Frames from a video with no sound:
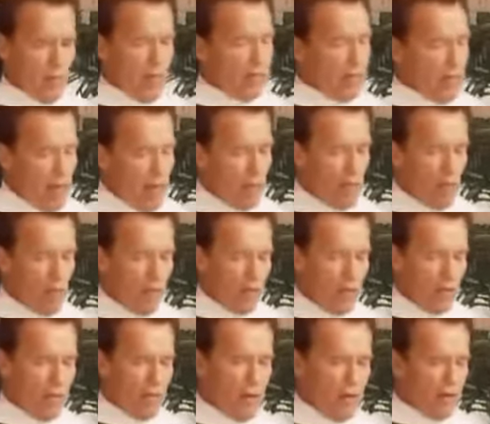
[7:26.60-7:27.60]
And I'm talking
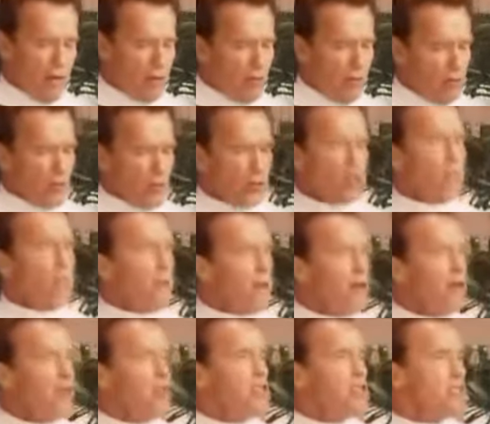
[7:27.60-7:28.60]
about not what your
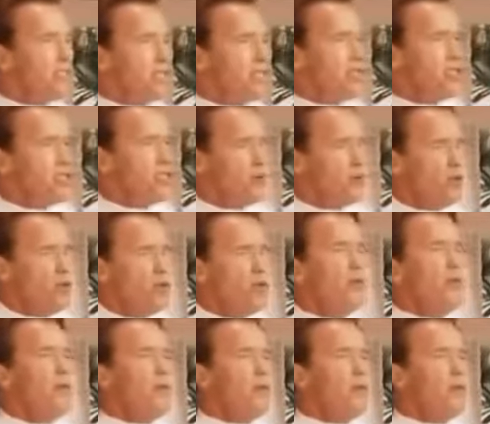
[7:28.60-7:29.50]
parents and teachers want you to be,